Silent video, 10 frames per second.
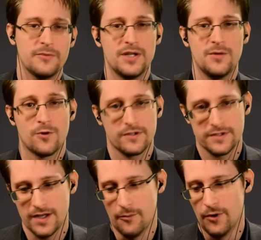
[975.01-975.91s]
Everybody
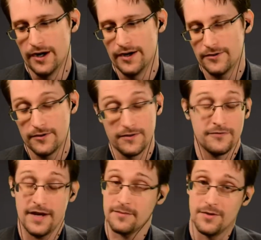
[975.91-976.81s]
works somewhere,
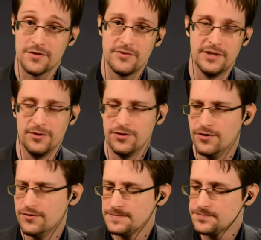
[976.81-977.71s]
or in fact, most people
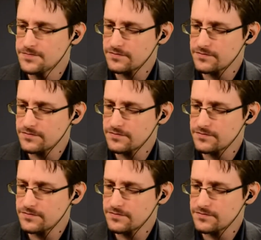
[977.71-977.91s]
do.